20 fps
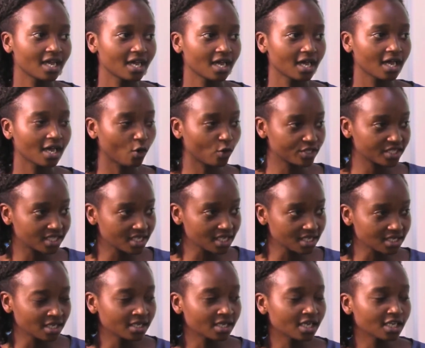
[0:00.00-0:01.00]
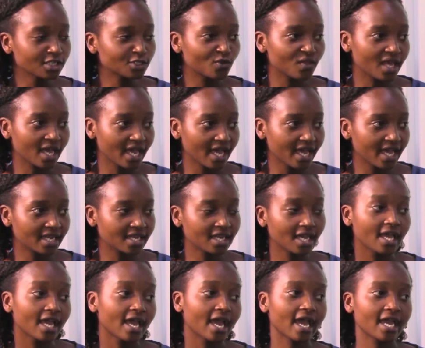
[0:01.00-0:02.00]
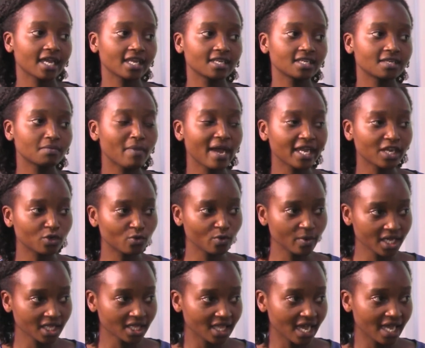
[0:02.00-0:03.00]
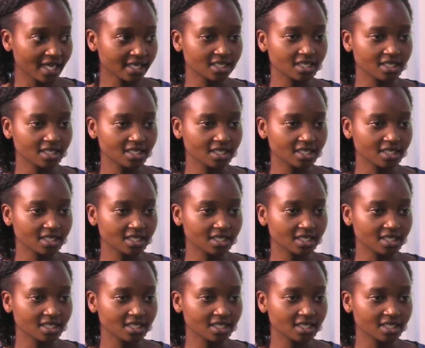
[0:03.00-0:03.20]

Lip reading: consistently to the end, and by doing that,